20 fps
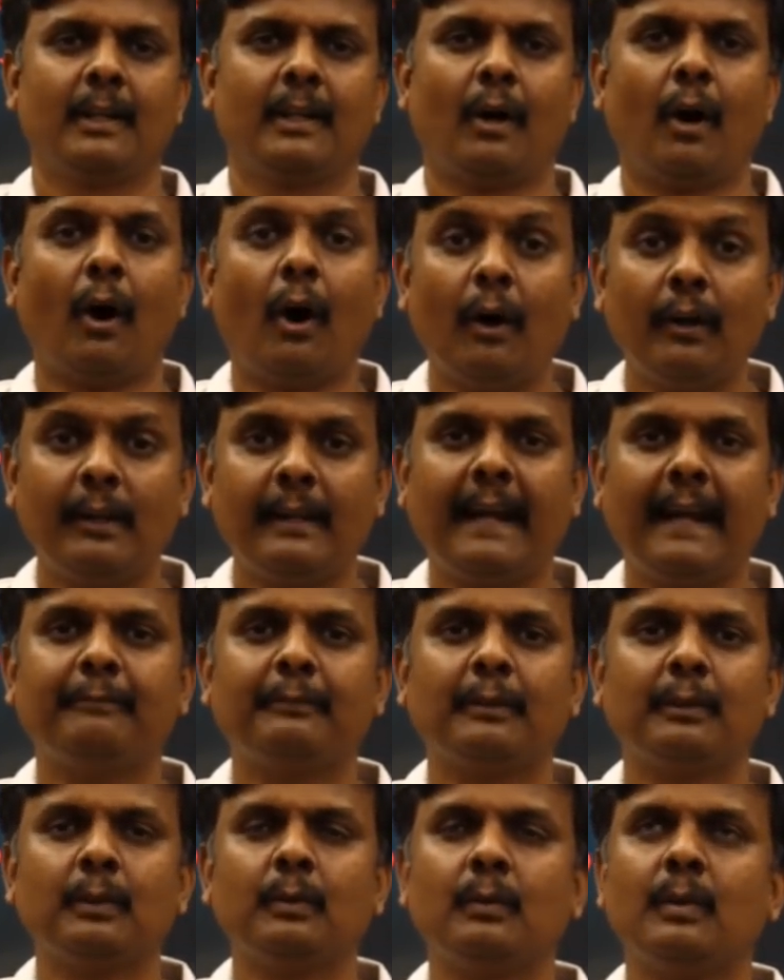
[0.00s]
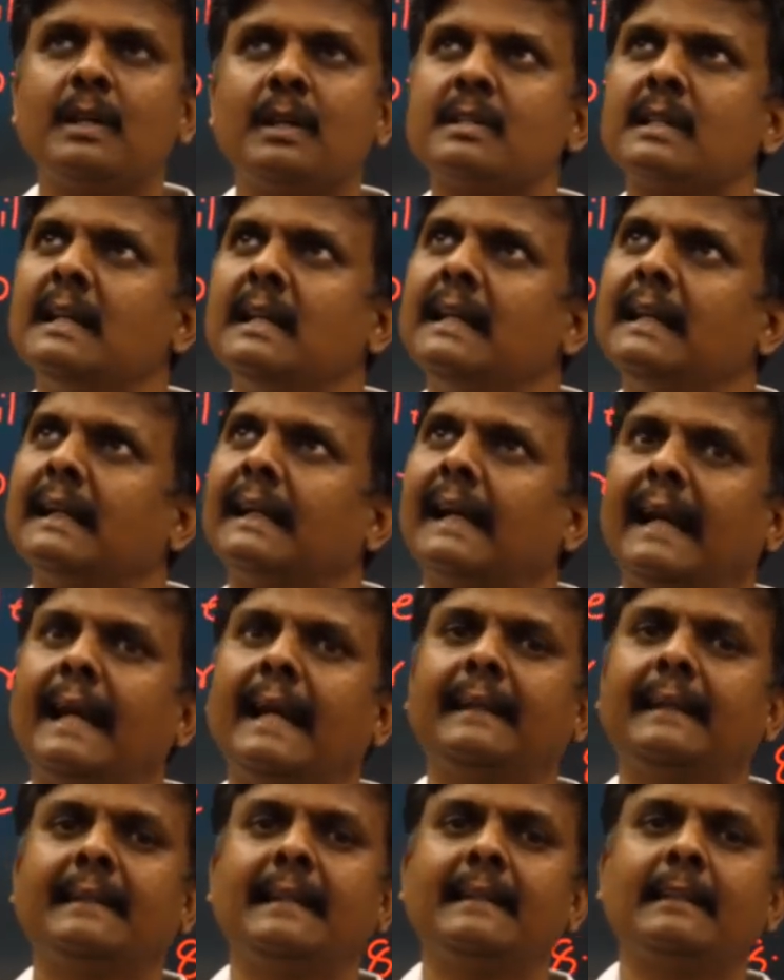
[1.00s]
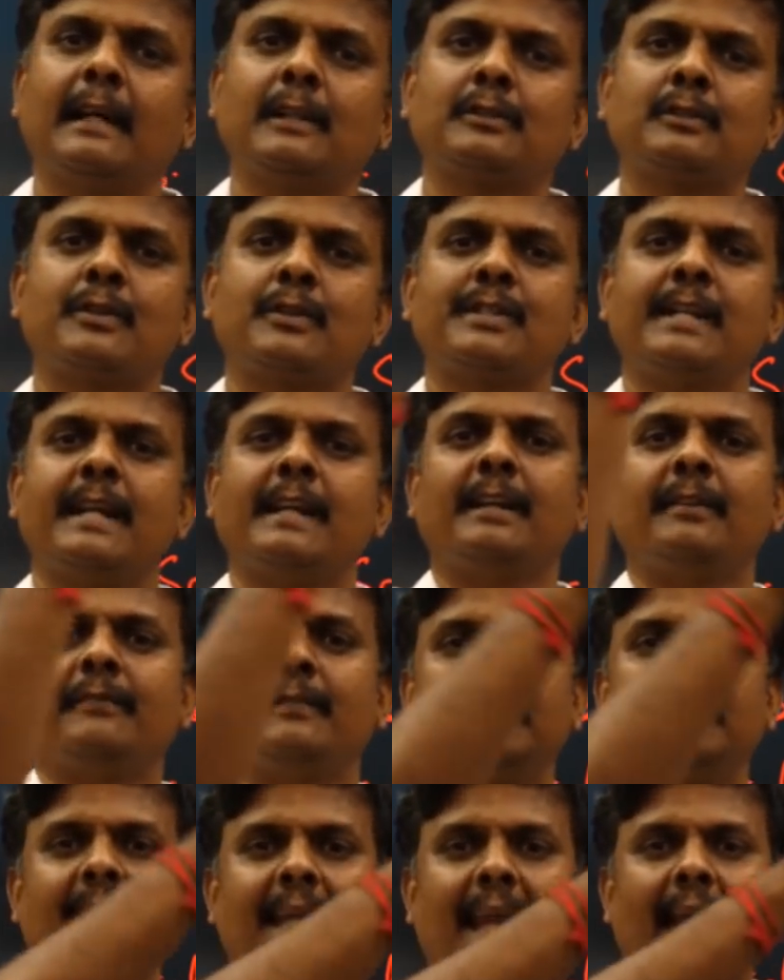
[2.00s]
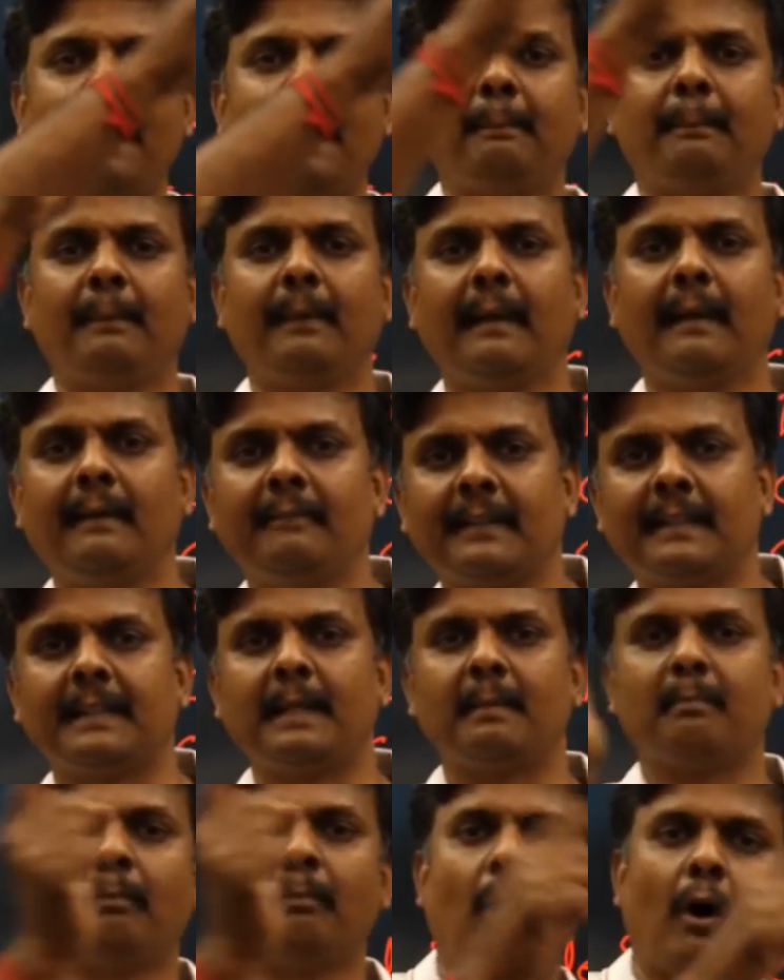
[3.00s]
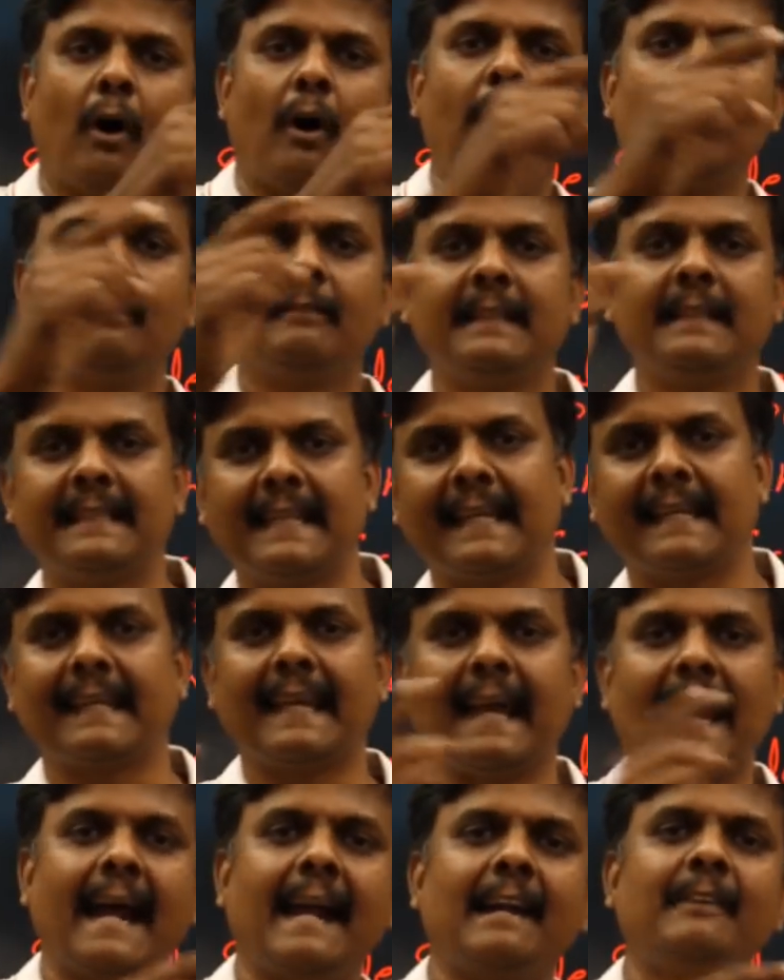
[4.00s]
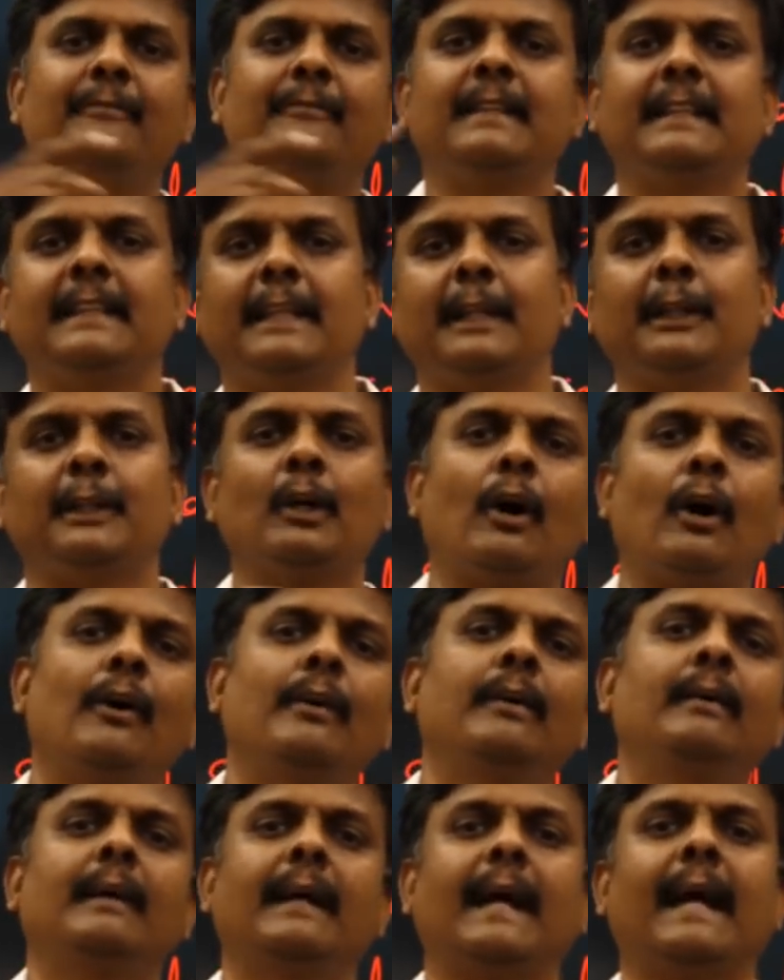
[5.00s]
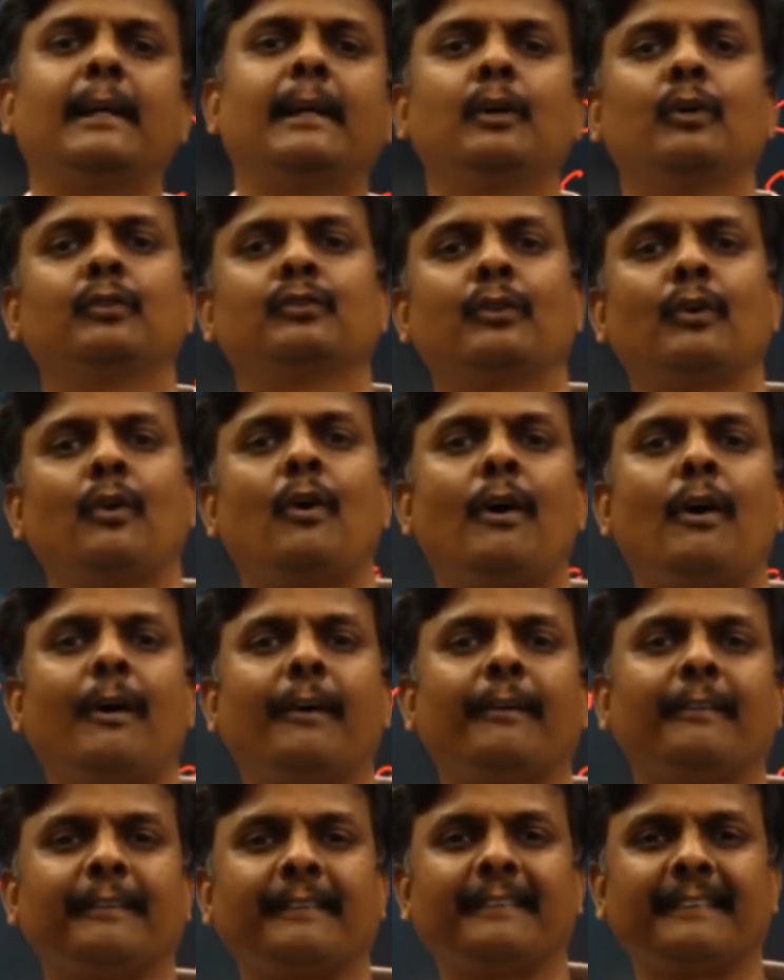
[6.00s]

All you have to do is Connect it, associated with the apple, with the ball, with the cat, with the dog and so on.